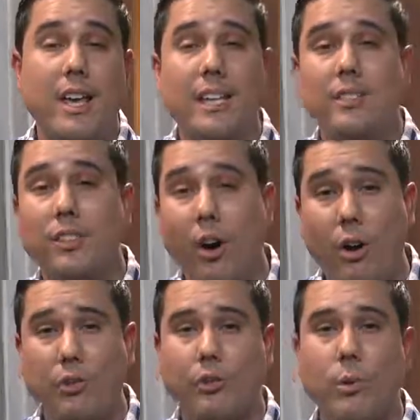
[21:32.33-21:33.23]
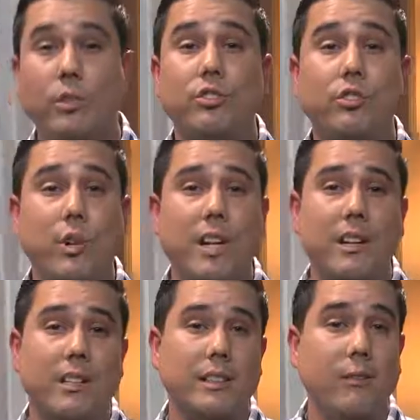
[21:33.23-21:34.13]
is also a strain
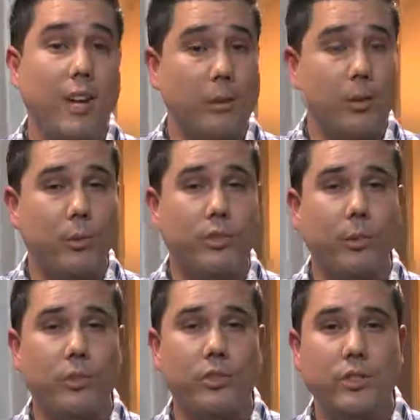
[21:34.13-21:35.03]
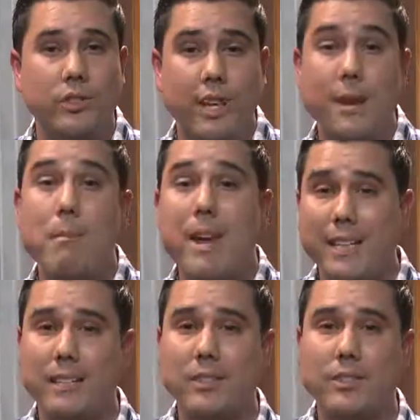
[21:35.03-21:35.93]
on development resources and
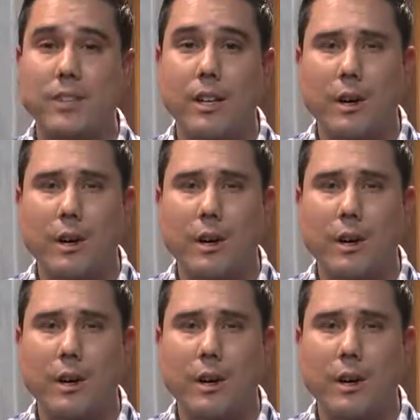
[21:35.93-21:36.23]
maintenance,